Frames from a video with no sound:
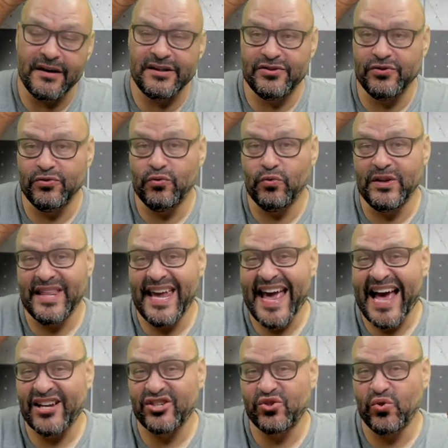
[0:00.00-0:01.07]
it to the
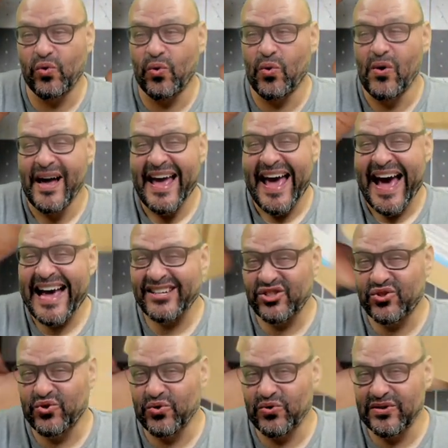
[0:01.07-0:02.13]
actual
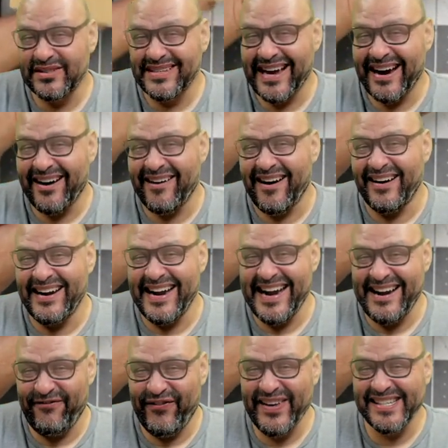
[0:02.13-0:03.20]
Astros that
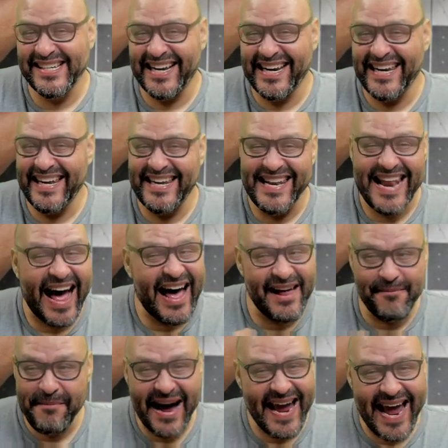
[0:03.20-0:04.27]
are physically not
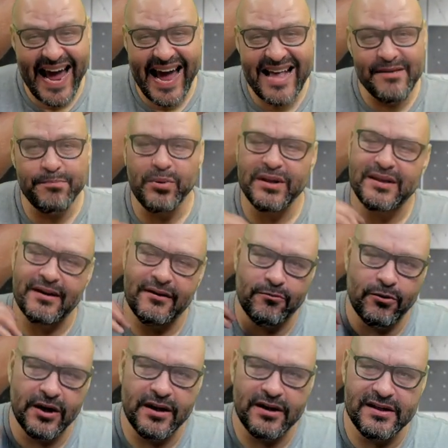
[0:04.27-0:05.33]
in my hands but they
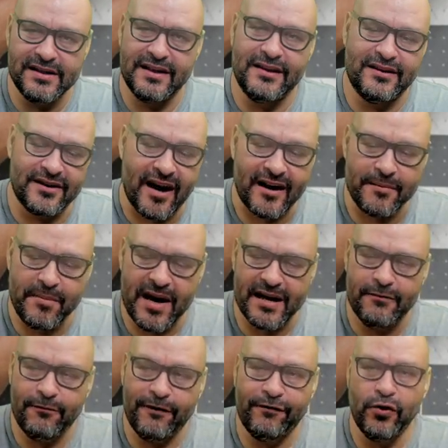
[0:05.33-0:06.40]
we're going to talk about
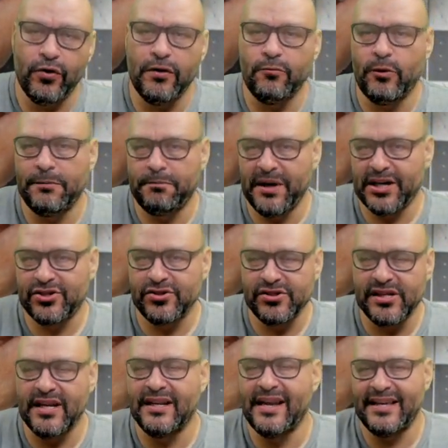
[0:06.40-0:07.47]
it reviewing with
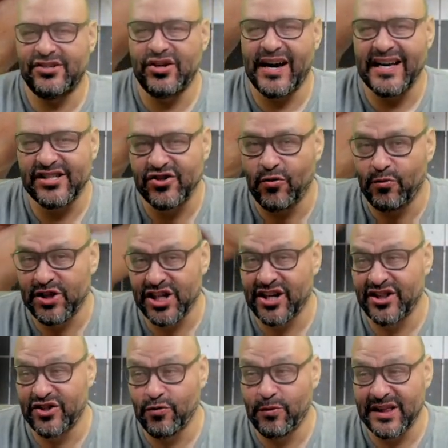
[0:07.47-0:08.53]
pictures and let you guys know what you
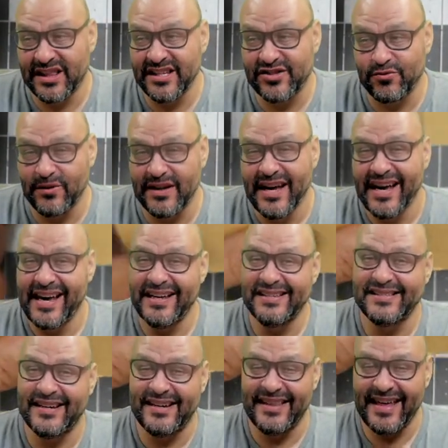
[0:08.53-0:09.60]
can do with this one
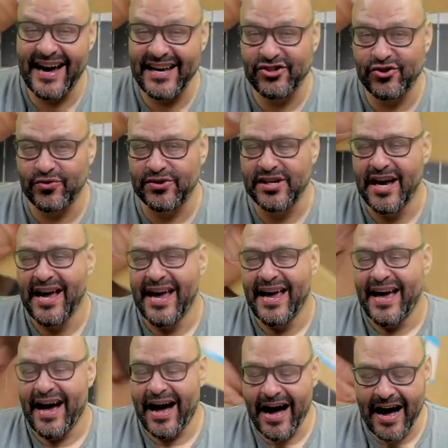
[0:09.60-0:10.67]
instead of the Astros.
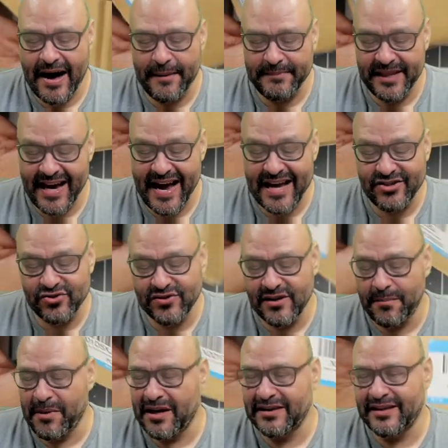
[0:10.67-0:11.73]
Um, the Astros
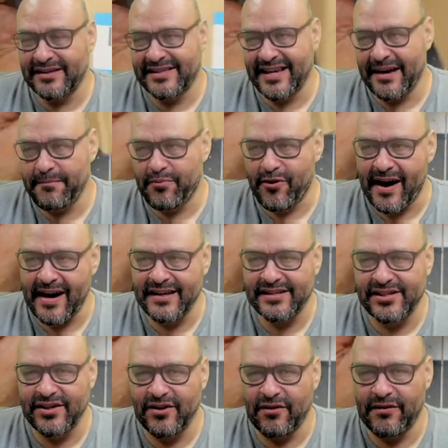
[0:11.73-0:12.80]
about the same
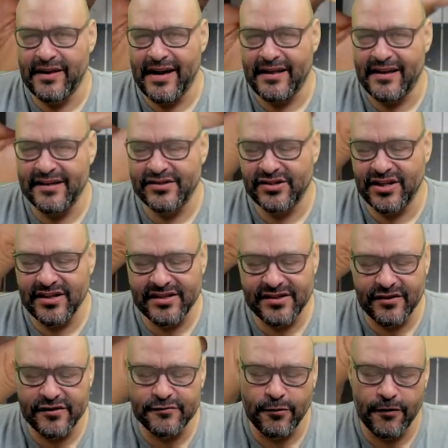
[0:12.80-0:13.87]
price, you know, than this. this
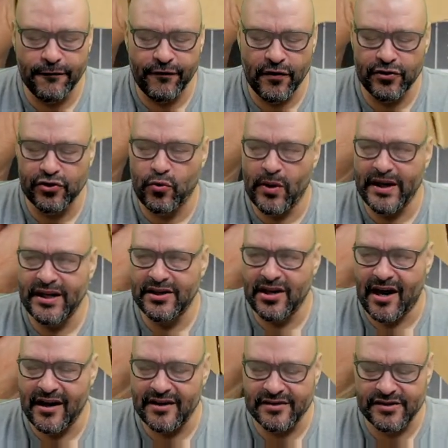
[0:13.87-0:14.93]
these were for
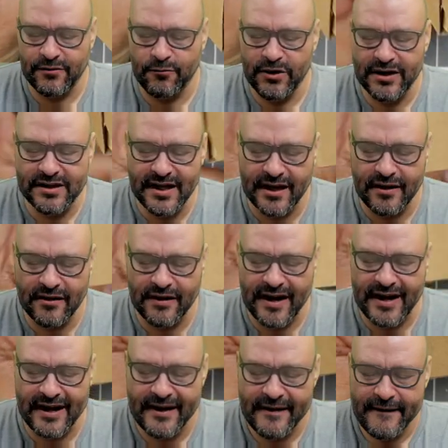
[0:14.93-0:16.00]
$20. So we're going to take a look
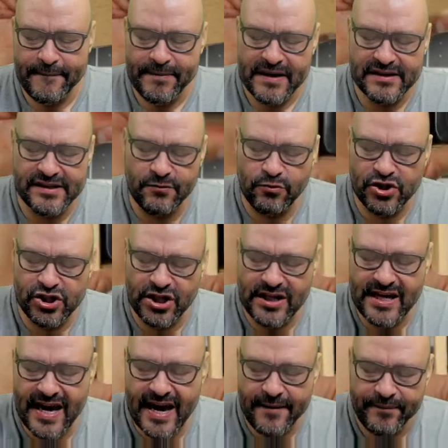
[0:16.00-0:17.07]
at it and see what you
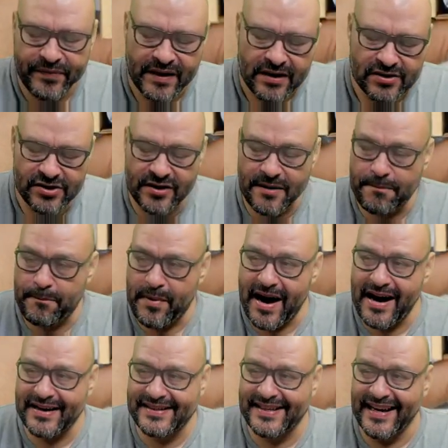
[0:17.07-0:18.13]
get. So the
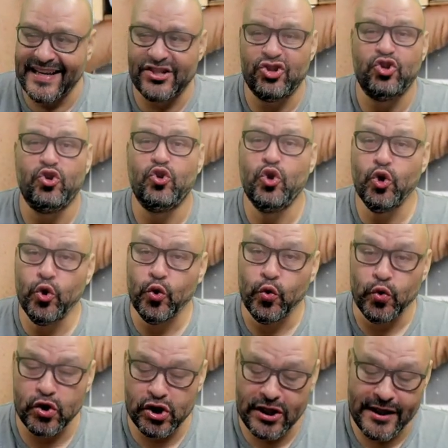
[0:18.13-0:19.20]
box is
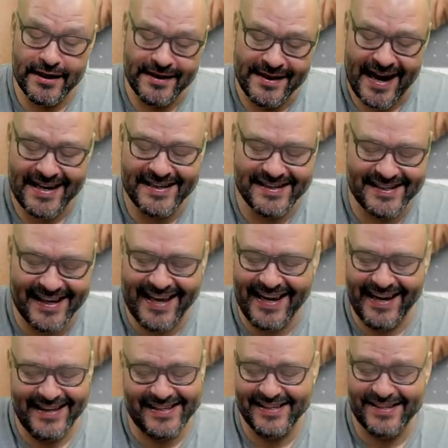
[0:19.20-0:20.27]
huge. Nah, just
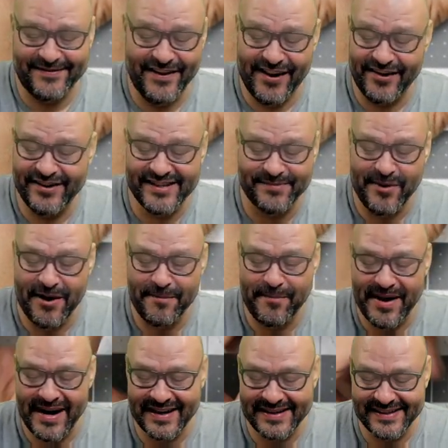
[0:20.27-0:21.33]
kidding. It's a very small
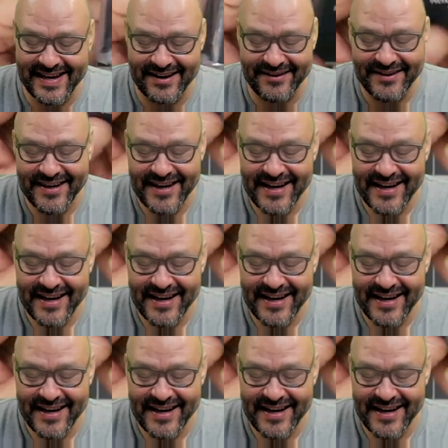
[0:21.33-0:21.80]
box now.